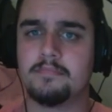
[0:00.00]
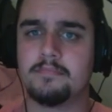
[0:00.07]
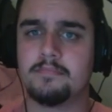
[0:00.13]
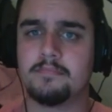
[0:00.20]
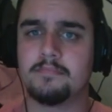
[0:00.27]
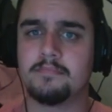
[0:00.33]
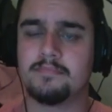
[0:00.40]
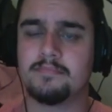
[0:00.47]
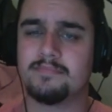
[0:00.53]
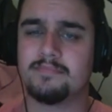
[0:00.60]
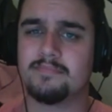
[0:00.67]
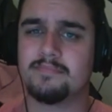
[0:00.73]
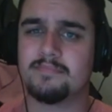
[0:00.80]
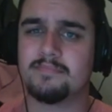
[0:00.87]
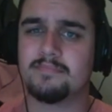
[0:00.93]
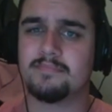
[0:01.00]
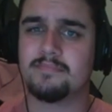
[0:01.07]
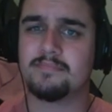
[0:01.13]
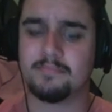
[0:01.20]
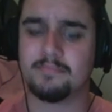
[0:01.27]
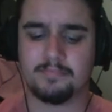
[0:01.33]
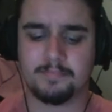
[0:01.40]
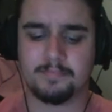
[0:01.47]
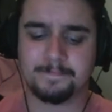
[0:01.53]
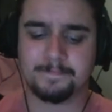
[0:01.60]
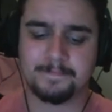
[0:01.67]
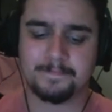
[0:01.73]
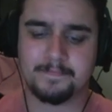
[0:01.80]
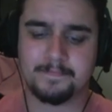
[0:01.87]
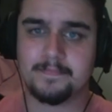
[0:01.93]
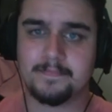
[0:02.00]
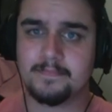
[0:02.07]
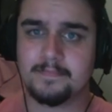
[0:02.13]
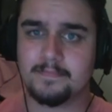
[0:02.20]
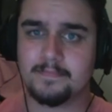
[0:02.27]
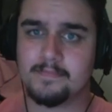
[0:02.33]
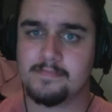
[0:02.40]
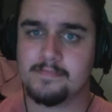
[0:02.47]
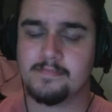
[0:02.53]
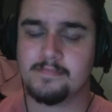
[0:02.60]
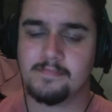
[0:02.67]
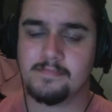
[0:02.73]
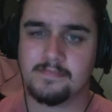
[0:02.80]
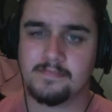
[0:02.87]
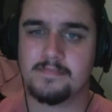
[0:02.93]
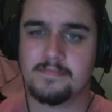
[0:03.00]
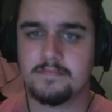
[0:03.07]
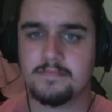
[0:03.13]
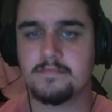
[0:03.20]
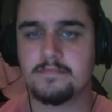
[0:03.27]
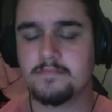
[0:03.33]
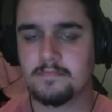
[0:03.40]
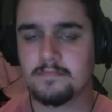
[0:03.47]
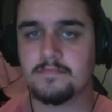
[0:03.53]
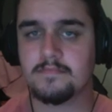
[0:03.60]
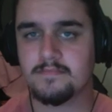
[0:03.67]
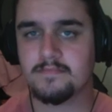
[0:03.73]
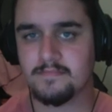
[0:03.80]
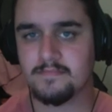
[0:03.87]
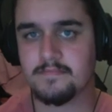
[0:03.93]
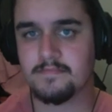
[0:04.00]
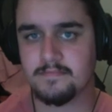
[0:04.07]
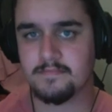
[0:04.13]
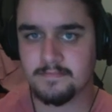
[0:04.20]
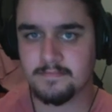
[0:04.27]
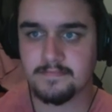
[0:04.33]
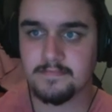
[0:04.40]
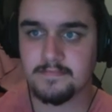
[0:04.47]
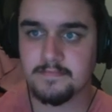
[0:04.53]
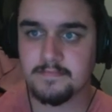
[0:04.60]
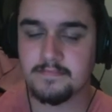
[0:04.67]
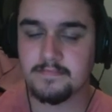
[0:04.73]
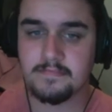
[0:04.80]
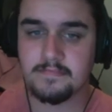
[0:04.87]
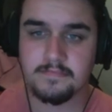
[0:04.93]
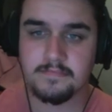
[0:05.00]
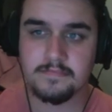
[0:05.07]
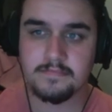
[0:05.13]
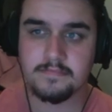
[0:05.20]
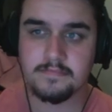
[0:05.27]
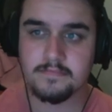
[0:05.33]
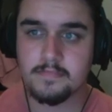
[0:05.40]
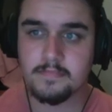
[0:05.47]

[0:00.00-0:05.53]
[no speech]